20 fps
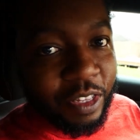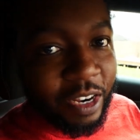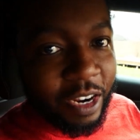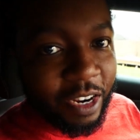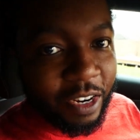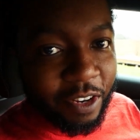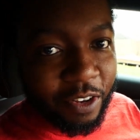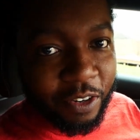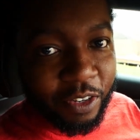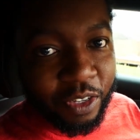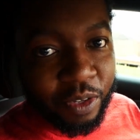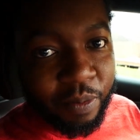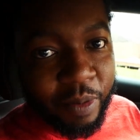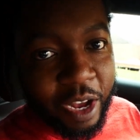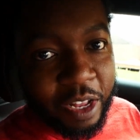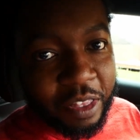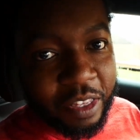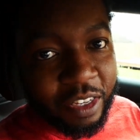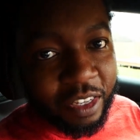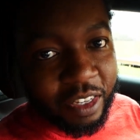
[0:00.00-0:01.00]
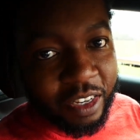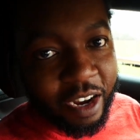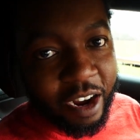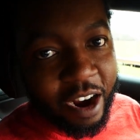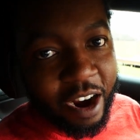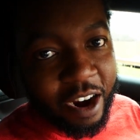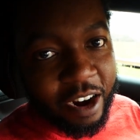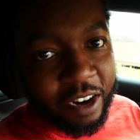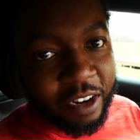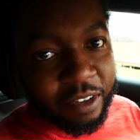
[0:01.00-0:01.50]
that I noticed about this
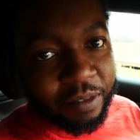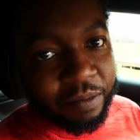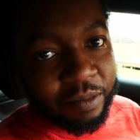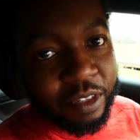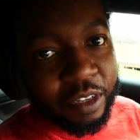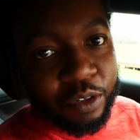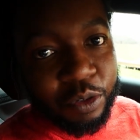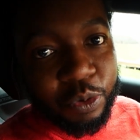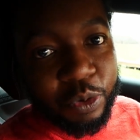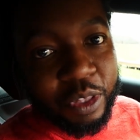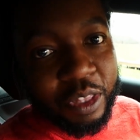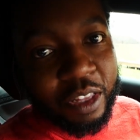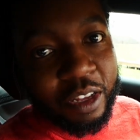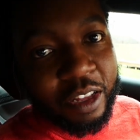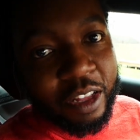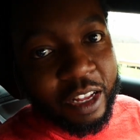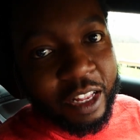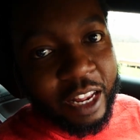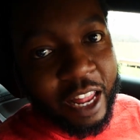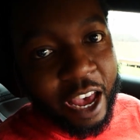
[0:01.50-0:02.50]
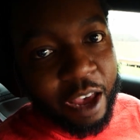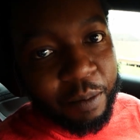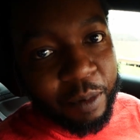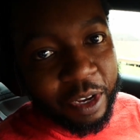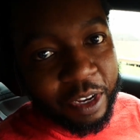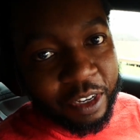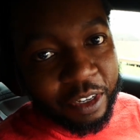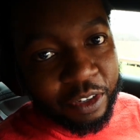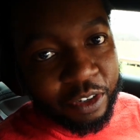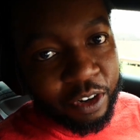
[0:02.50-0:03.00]
car is with the
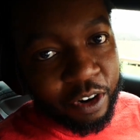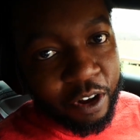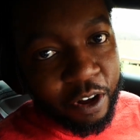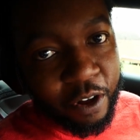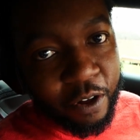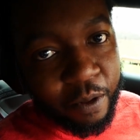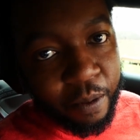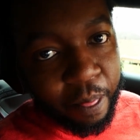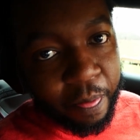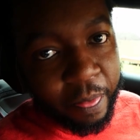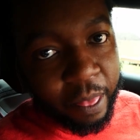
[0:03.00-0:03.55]
climate control.